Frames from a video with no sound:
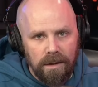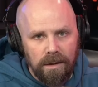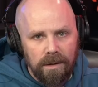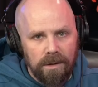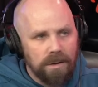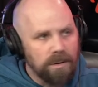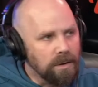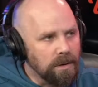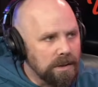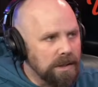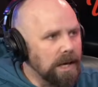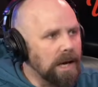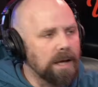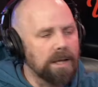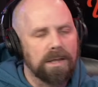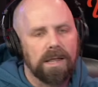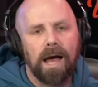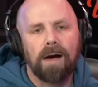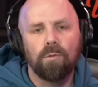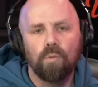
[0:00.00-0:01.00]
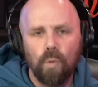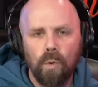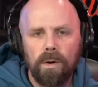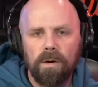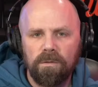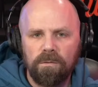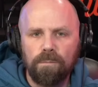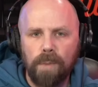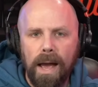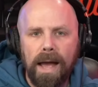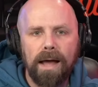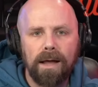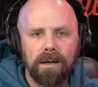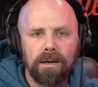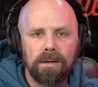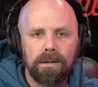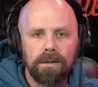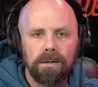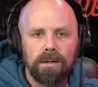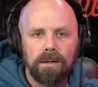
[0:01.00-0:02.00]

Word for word: you go, yeah, that would have been